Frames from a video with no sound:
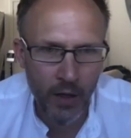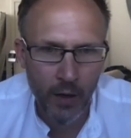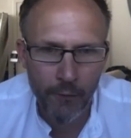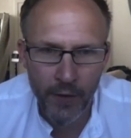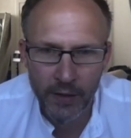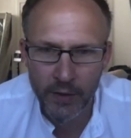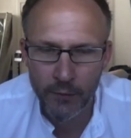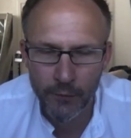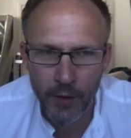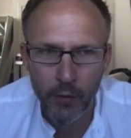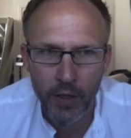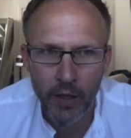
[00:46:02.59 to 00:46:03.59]
are fighting
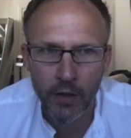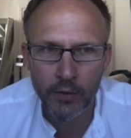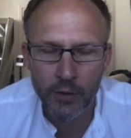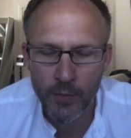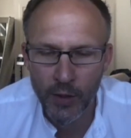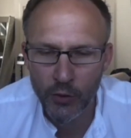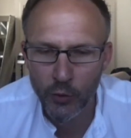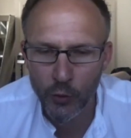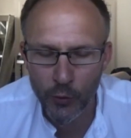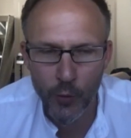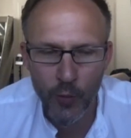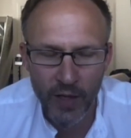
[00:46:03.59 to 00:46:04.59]
very hard to make
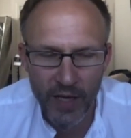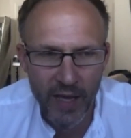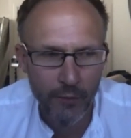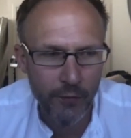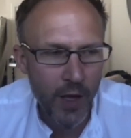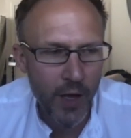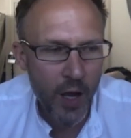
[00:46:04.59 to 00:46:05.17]
sure that we have